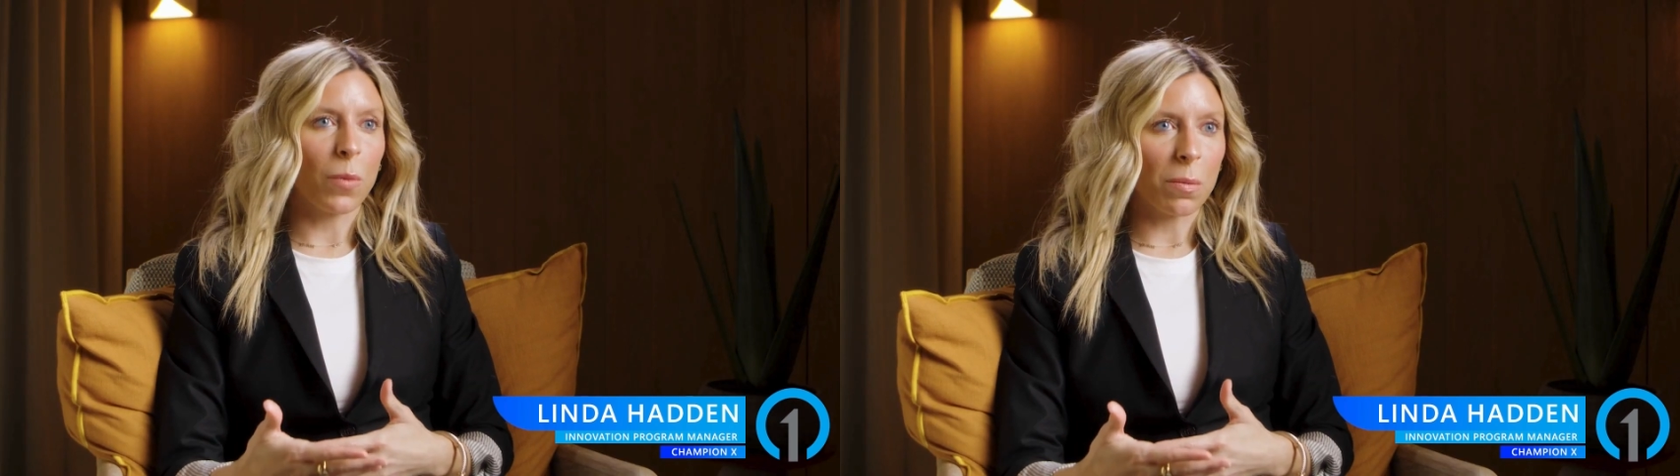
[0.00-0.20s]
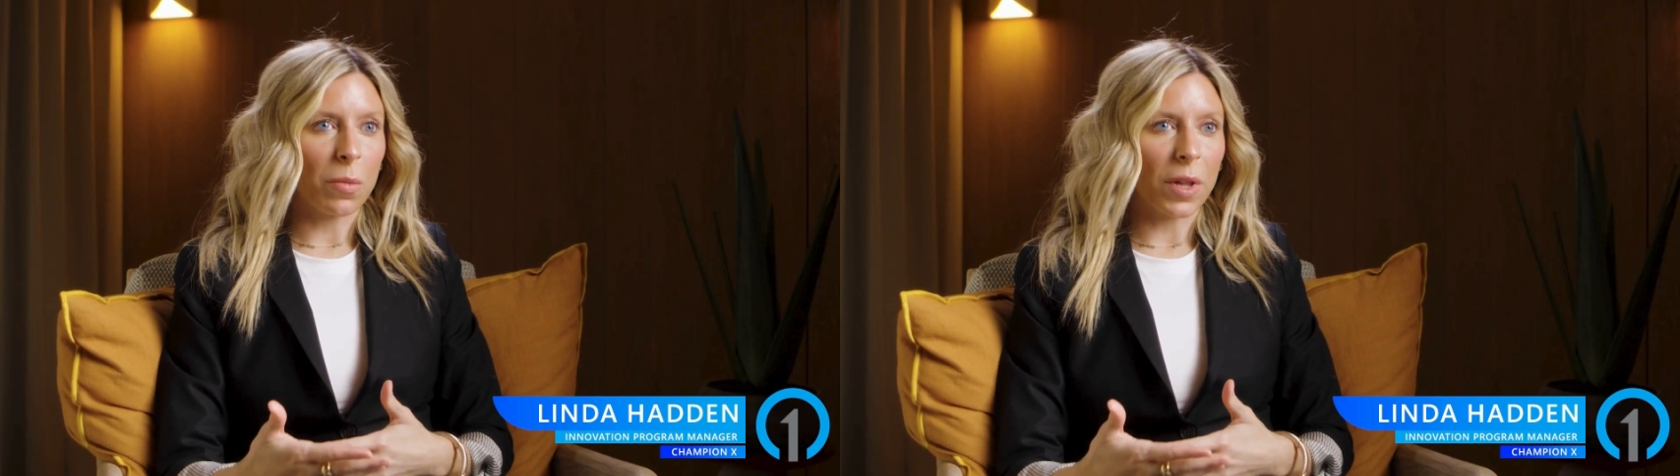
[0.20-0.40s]

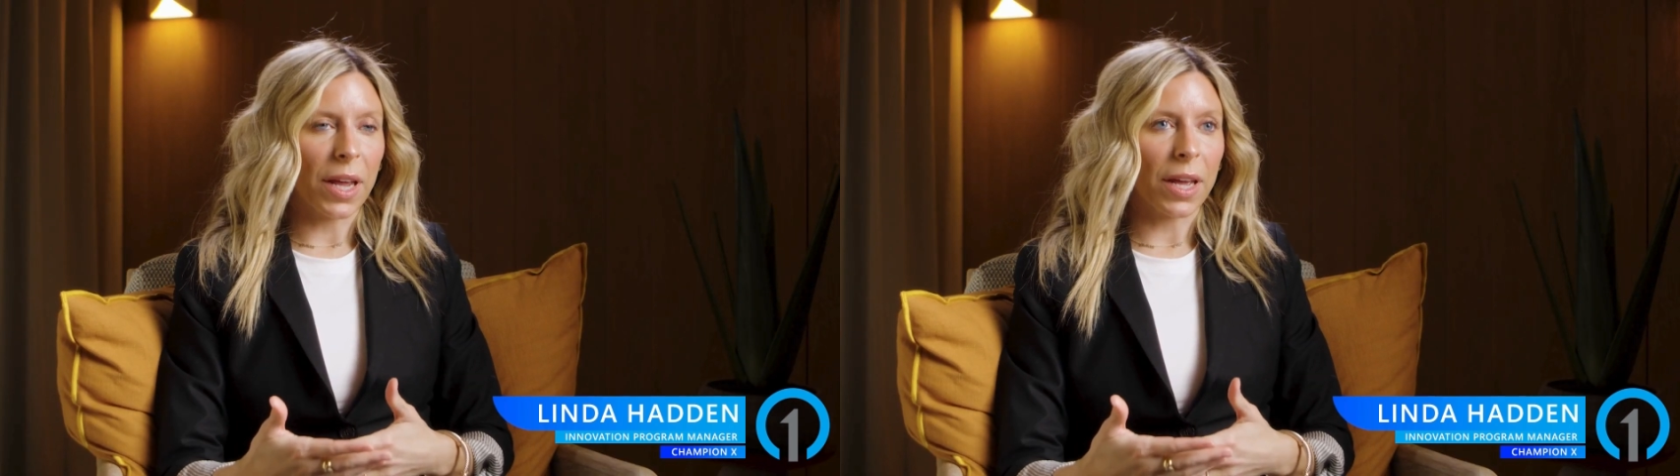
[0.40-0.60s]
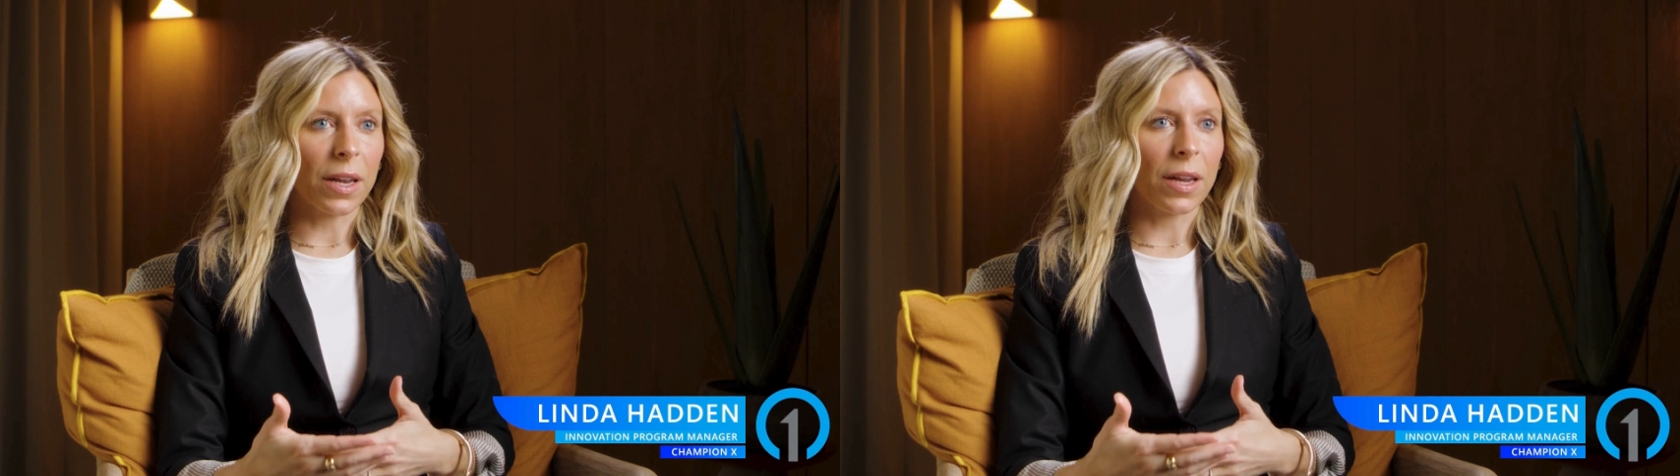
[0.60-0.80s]

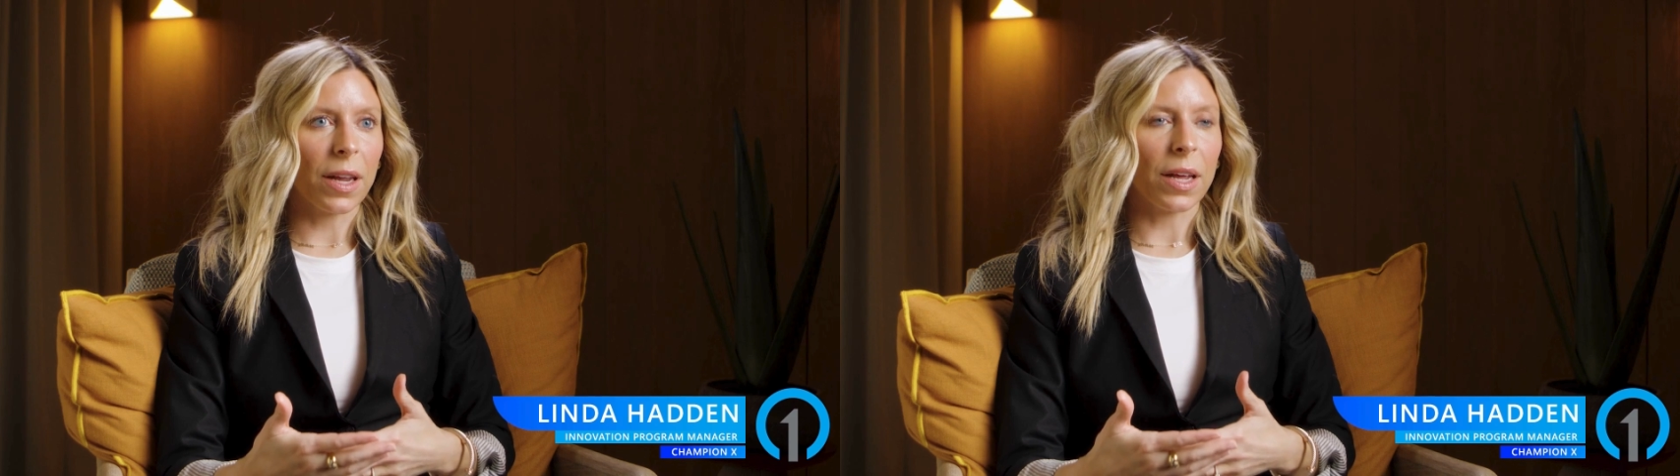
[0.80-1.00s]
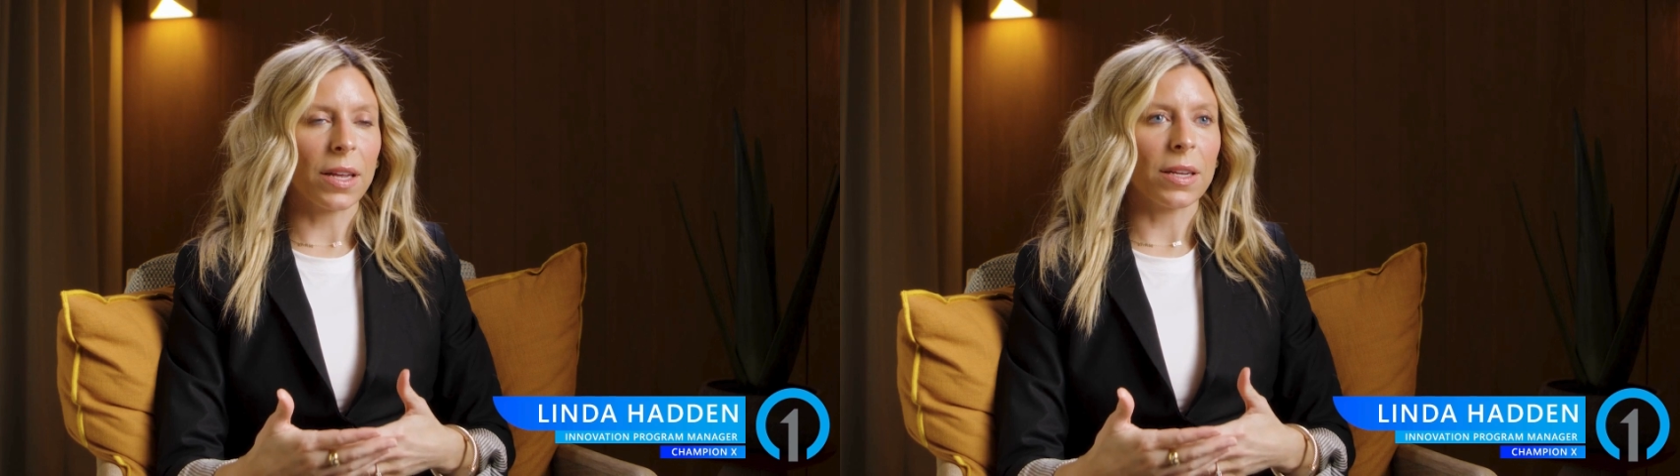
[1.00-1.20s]
OnePlan
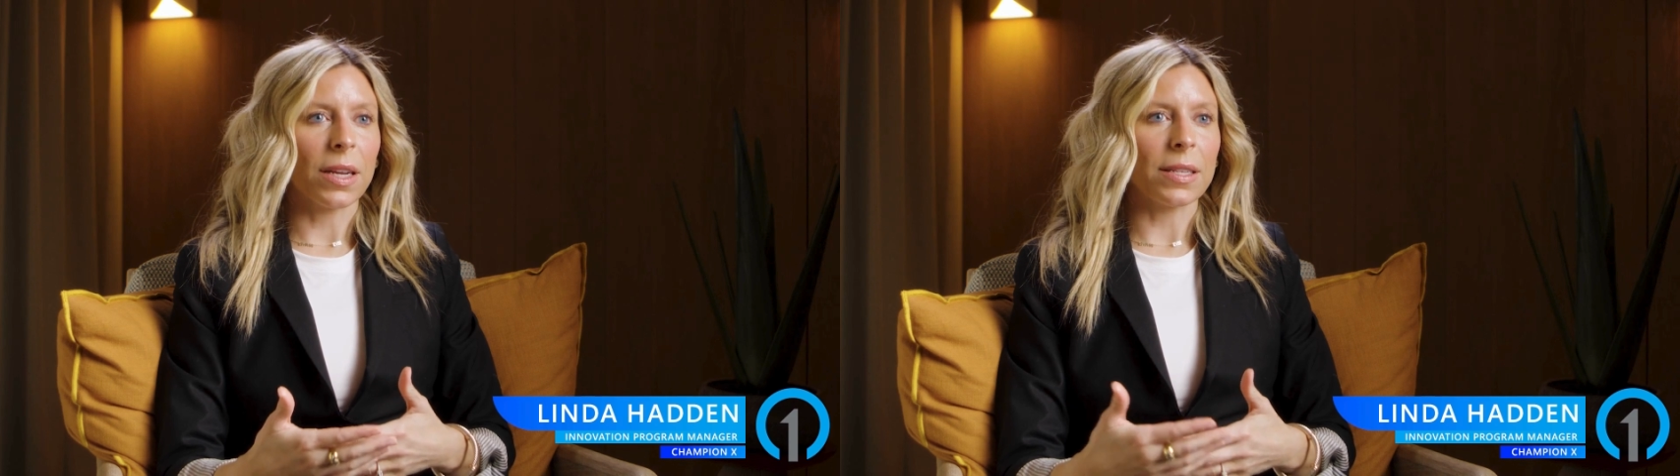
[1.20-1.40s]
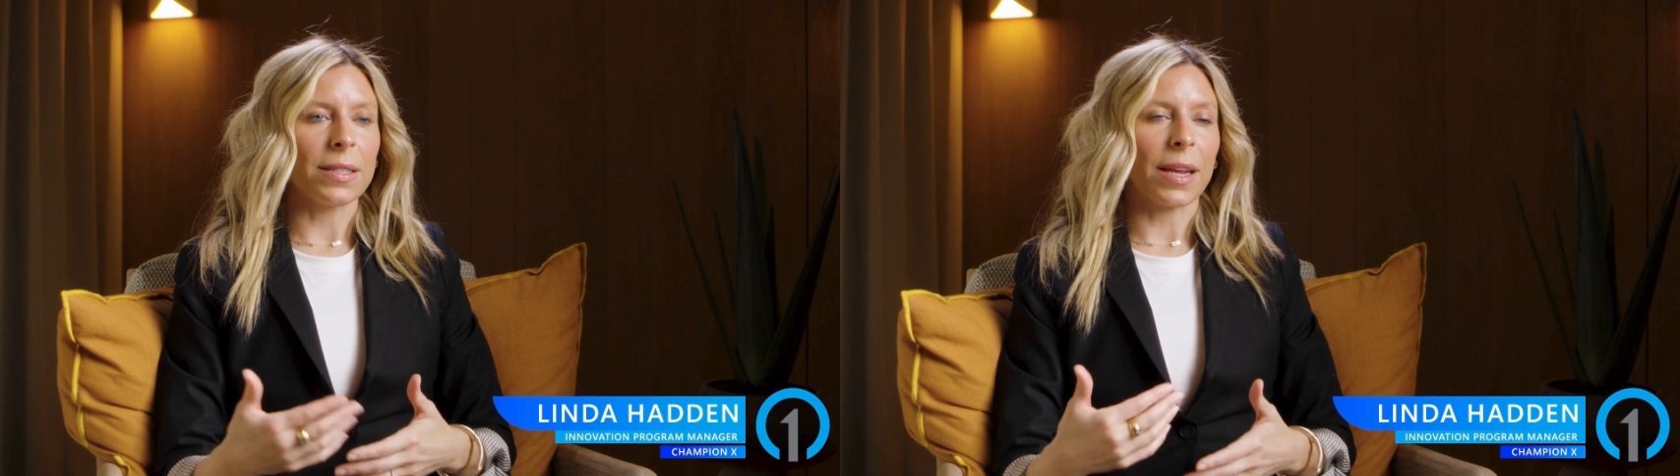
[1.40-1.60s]

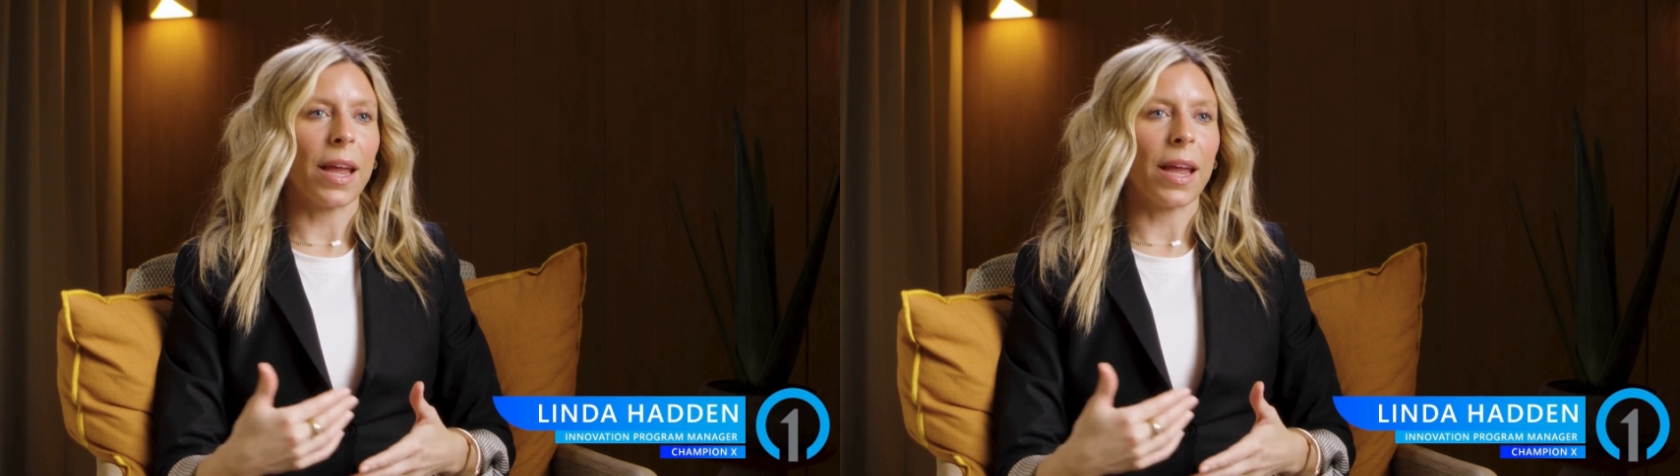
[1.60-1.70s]
and say,